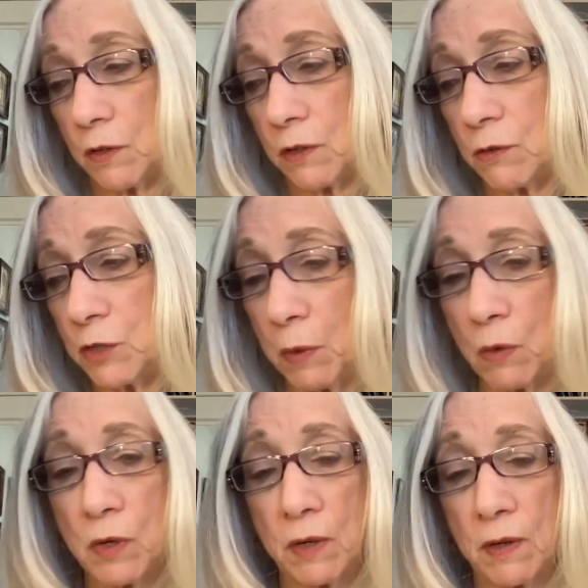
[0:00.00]
You
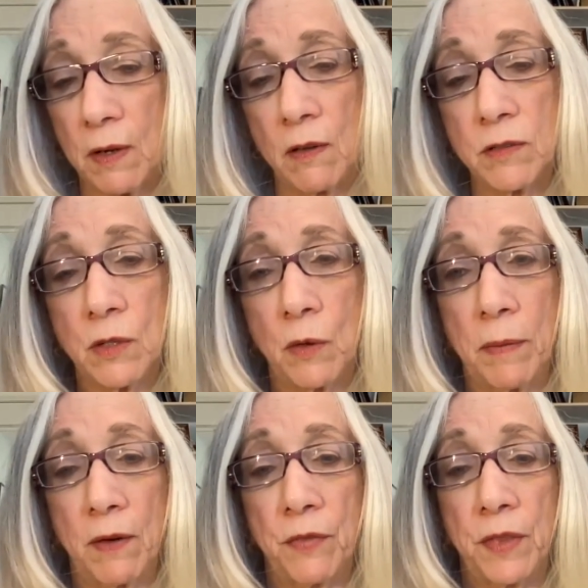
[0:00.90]
spoke also
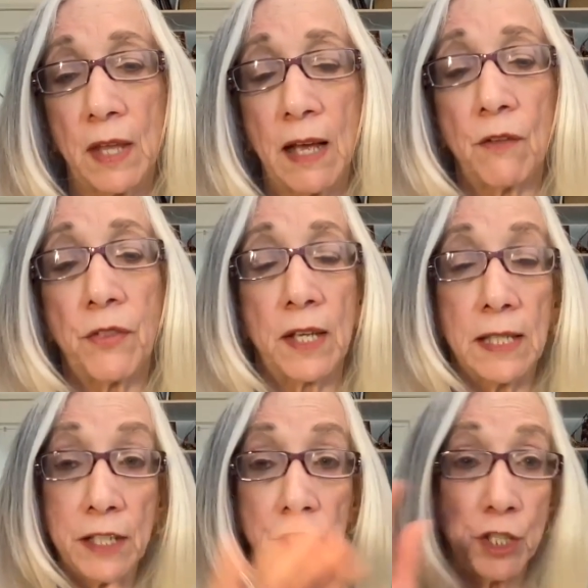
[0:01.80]
about how the
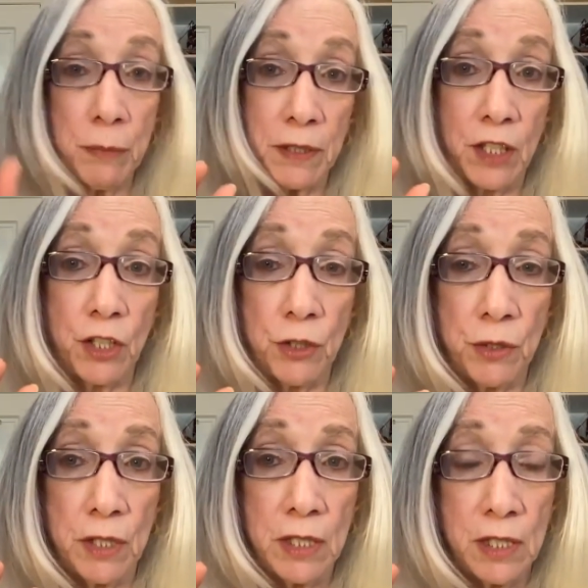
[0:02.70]
leadership at
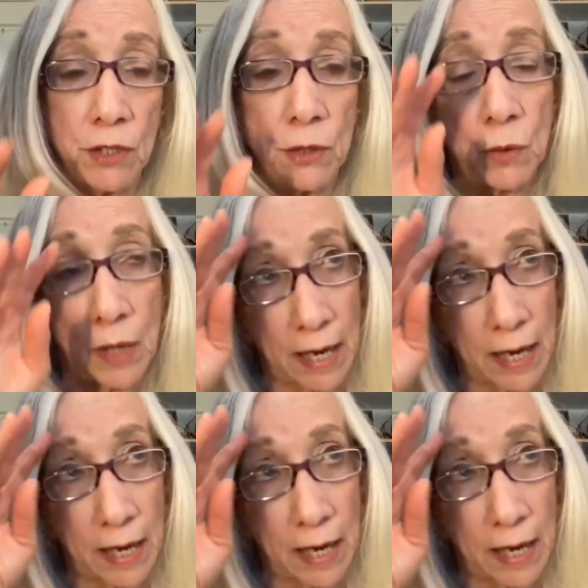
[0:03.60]
the EU